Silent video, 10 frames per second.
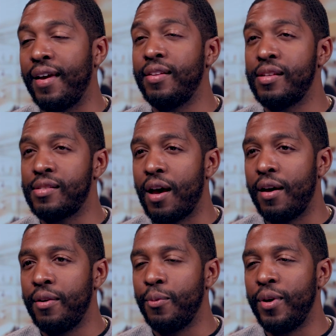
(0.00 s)
In
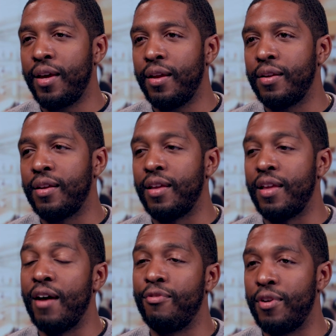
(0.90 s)
design, we can
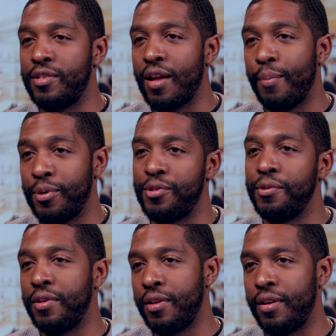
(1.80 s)
leverage the
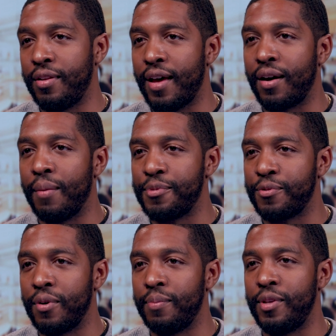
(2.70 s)
opportunity that comes
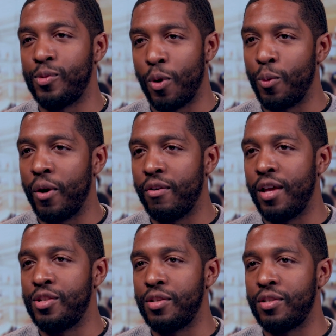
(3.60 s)
from these one-way
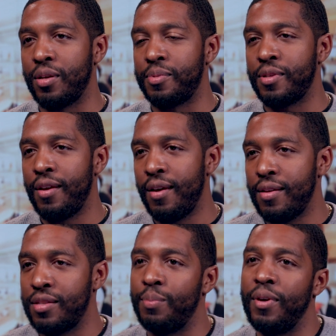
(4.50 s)
relationships to